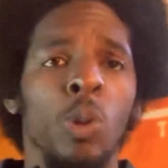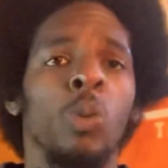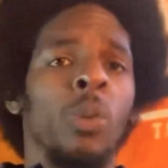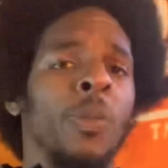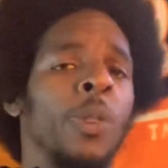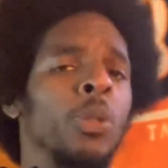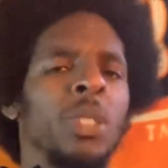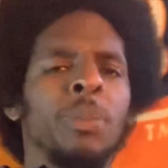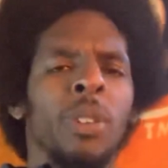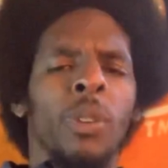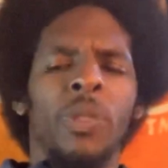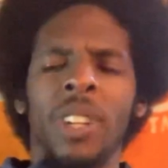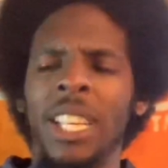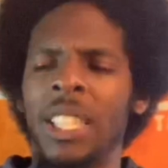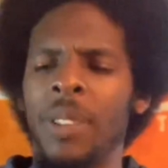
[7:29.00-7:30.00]
Rude Reviews. Let me know
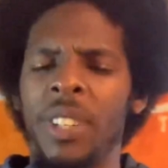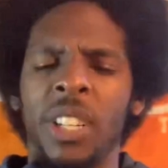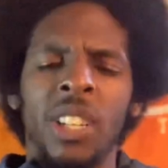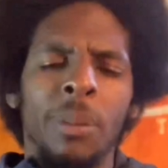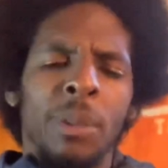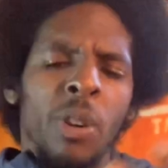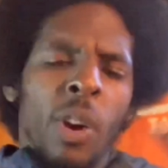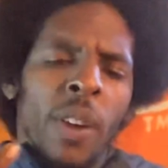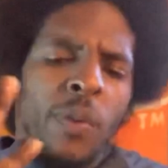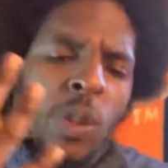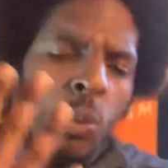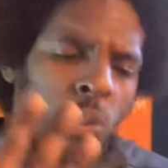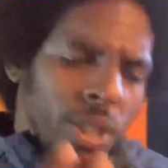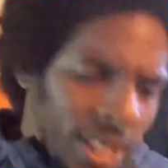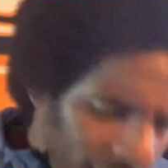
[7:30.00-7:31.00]
if you liked the video. Let me know if
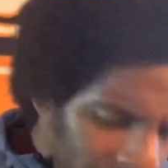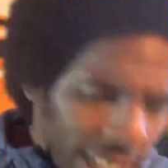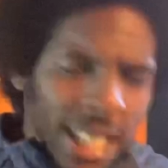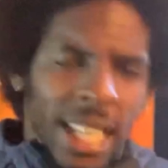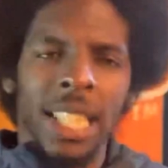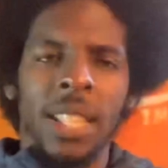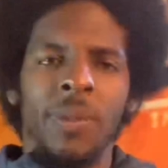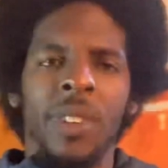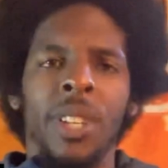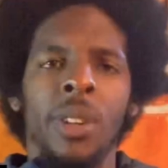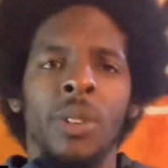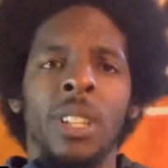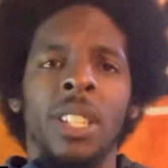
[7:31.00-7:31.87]
you didn't like the video,